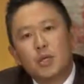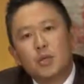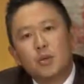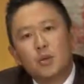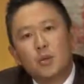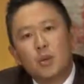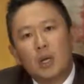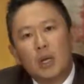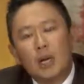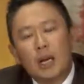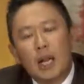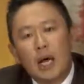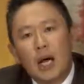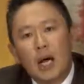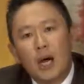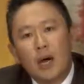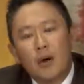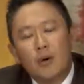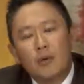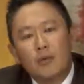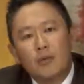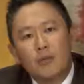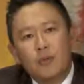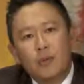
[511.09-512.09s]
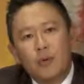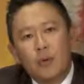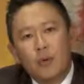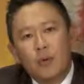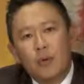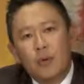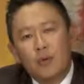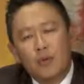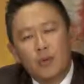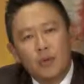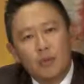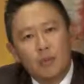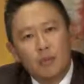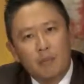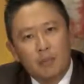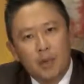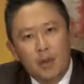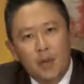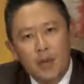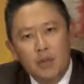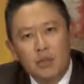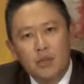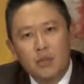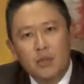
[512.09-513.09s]
to allow for the
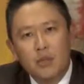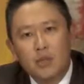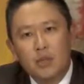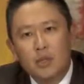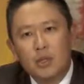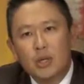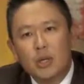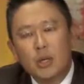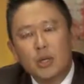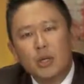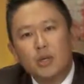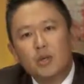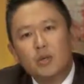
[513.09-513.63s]
person